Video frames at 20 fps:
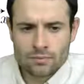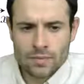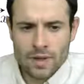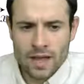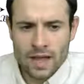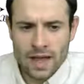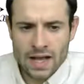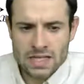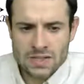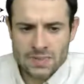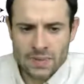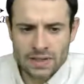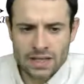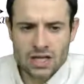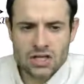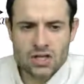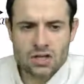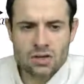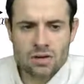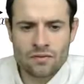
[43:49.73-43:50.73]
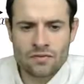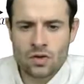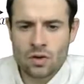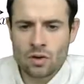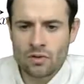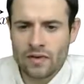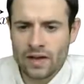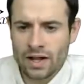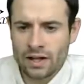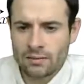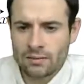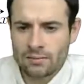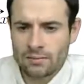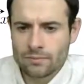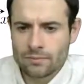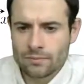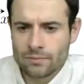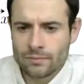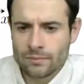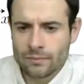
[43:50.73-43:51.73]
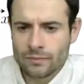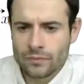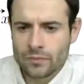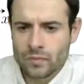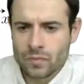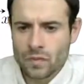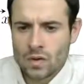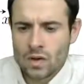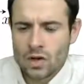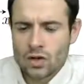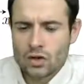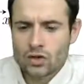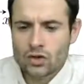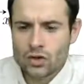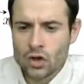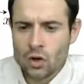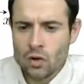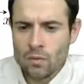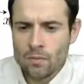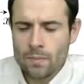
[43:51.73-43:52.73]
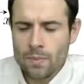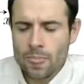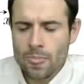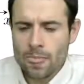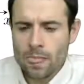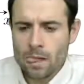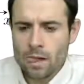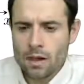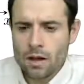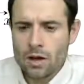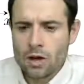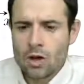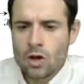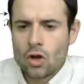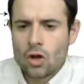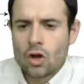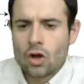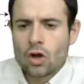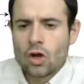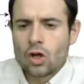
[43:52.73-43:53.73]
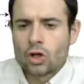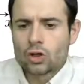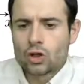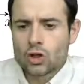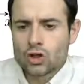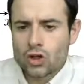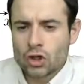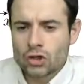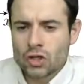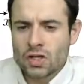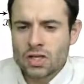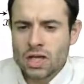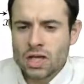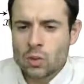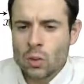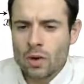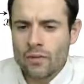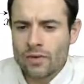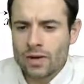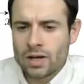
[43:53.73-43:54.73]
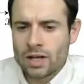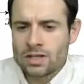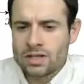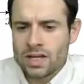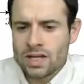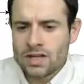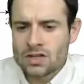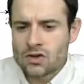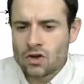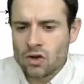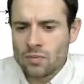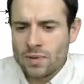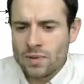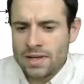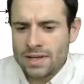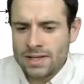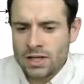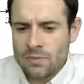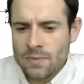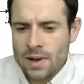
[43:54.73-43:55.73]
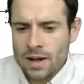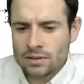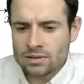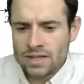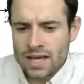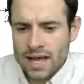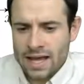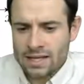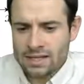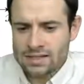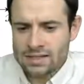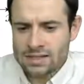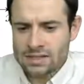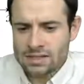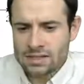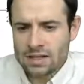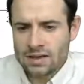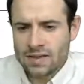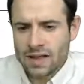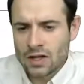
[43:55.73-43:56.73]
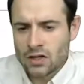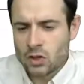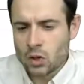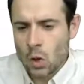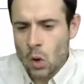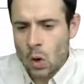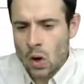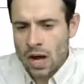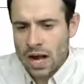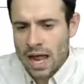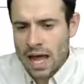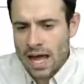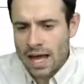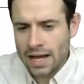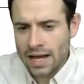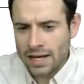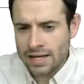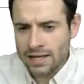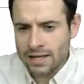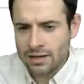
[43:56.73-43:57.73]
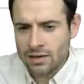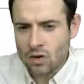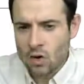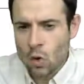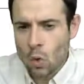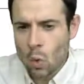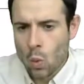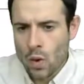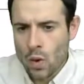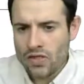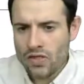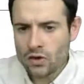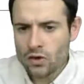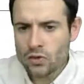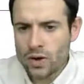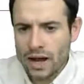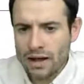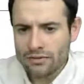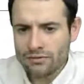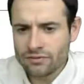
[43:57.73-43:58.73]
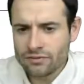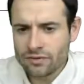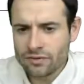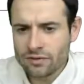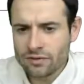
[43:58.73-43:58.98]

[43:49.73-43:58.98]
Expectation of U of L. So the certainty equivalent is going to be the amount X that you align with the graph,